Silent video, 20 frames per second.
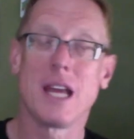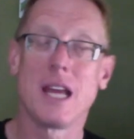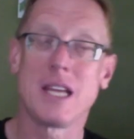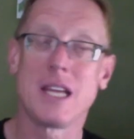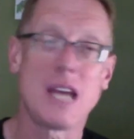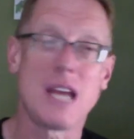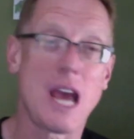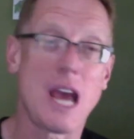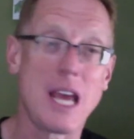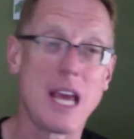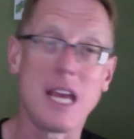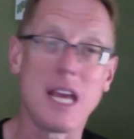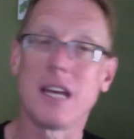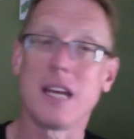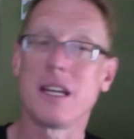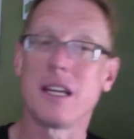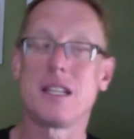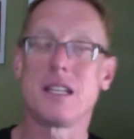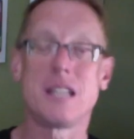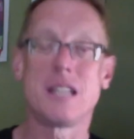day
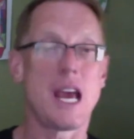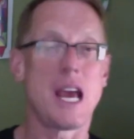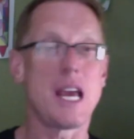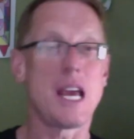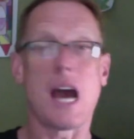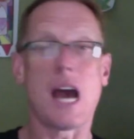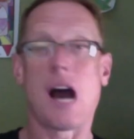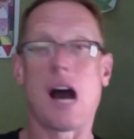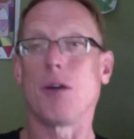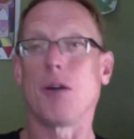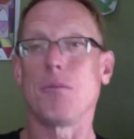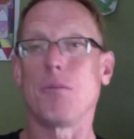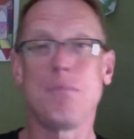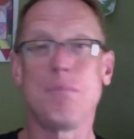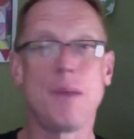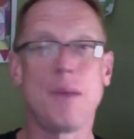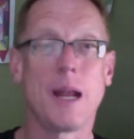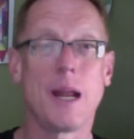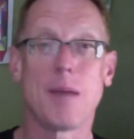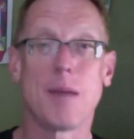in, day out,
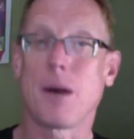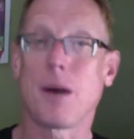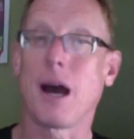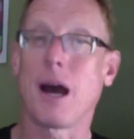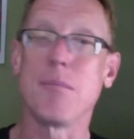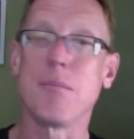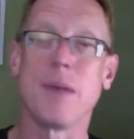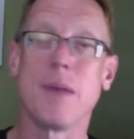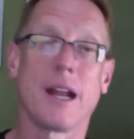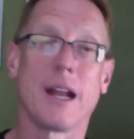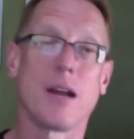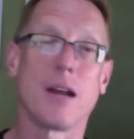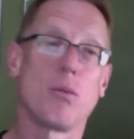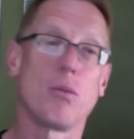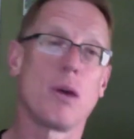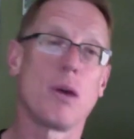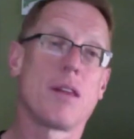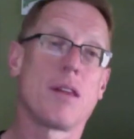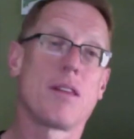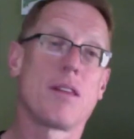minute by minute
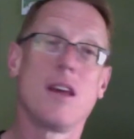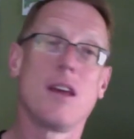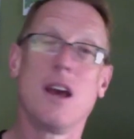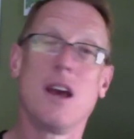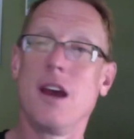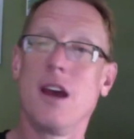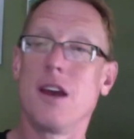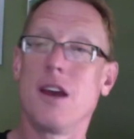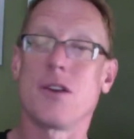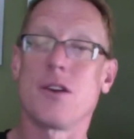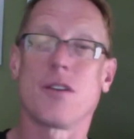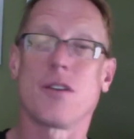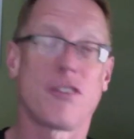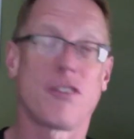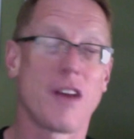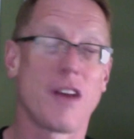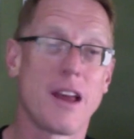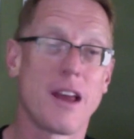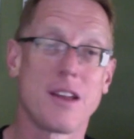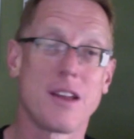with your
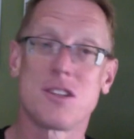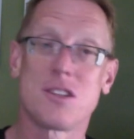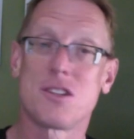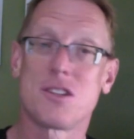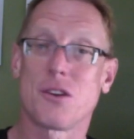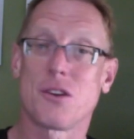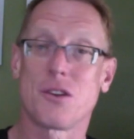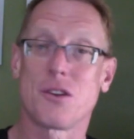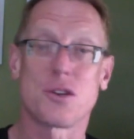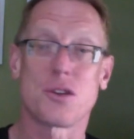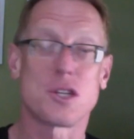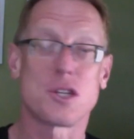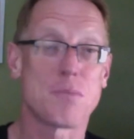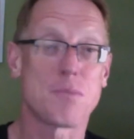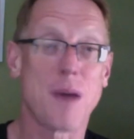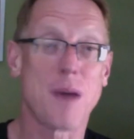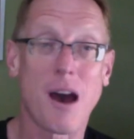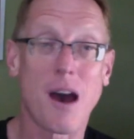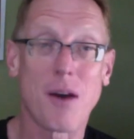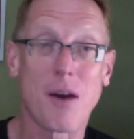friends or your
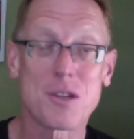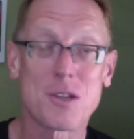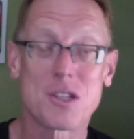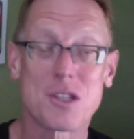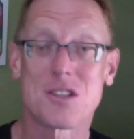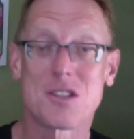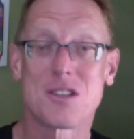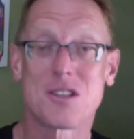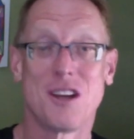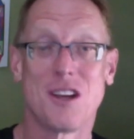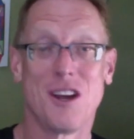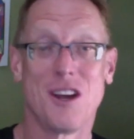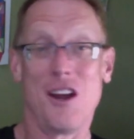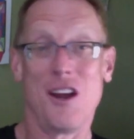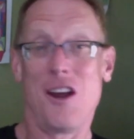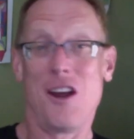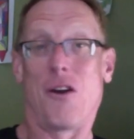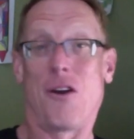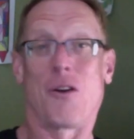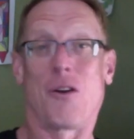spouse
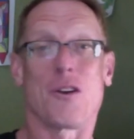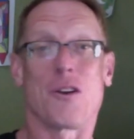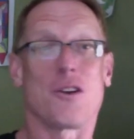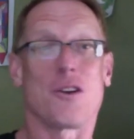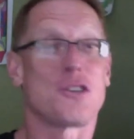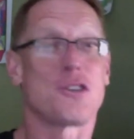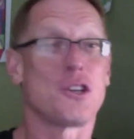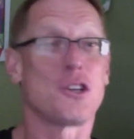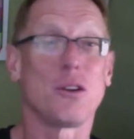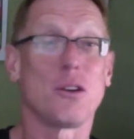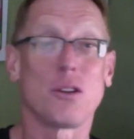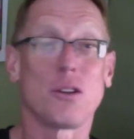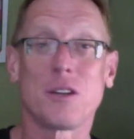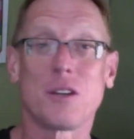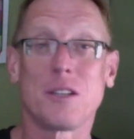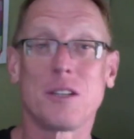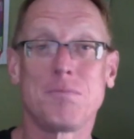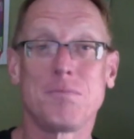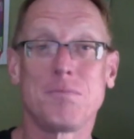or your children.